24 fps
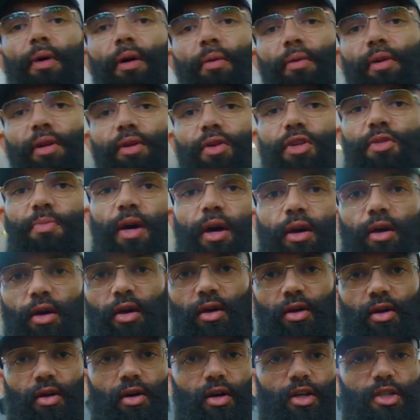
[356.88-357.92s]
but I'm going to use my
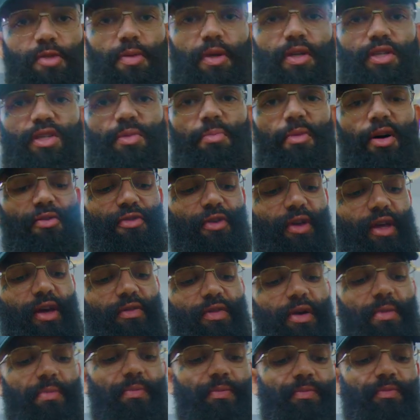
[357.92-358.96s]
ergos because they're more
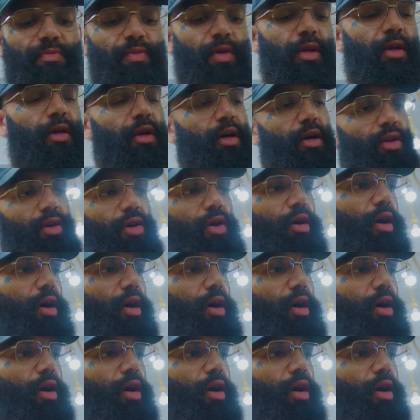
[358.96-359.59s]
forgiving, and